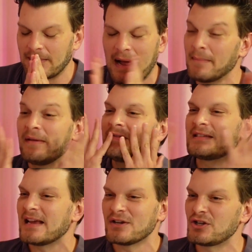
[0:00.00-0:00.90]
I'm even
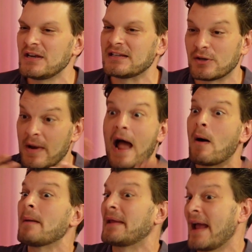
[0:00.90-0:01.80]
saying she. So now
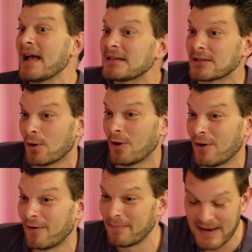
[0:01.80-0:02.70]
I'm an
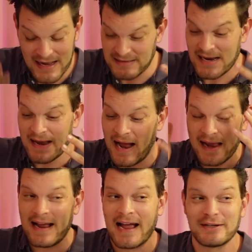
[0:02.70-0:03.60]
asshole because
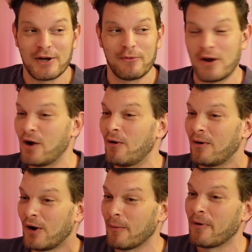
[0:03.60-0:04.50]
I don't
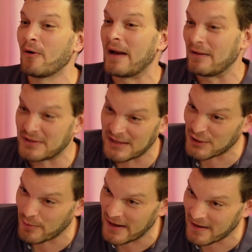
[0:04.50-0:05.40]
know her pronouns
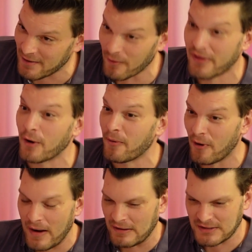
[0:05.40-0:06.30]
this week or their
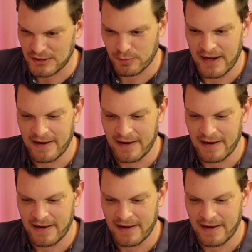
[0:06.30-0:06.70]
pronouns this week.